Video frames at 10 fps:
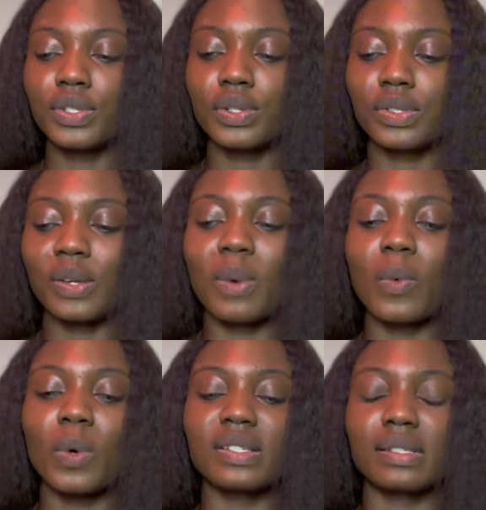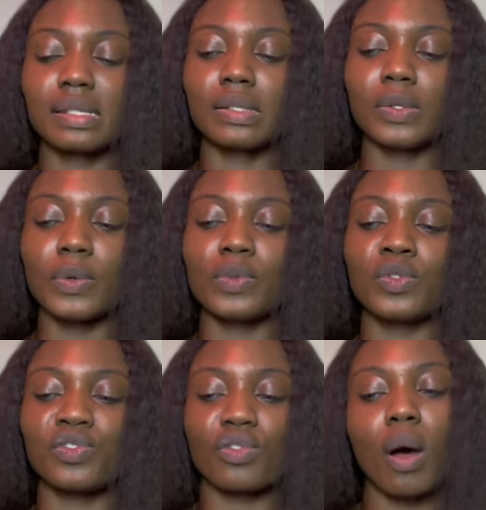Someone wants to
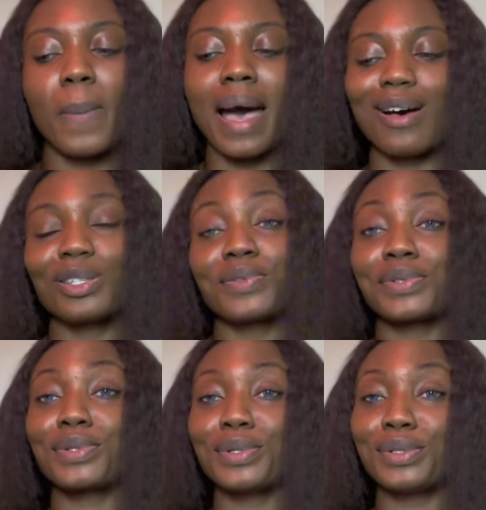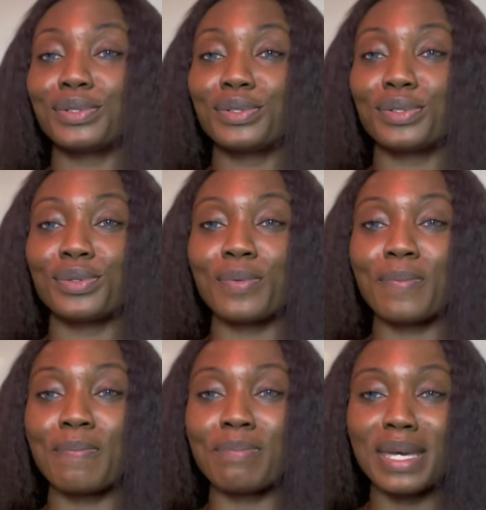drop out of school to
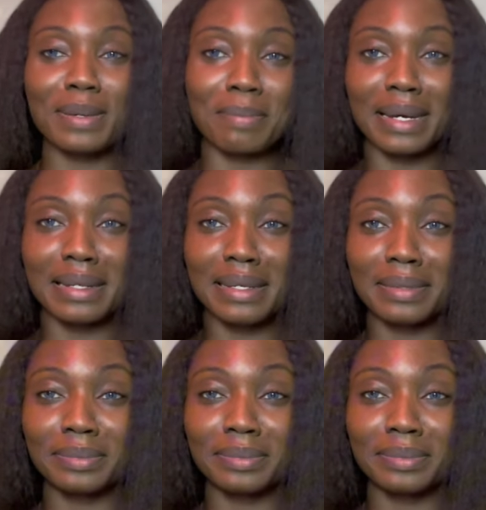make money.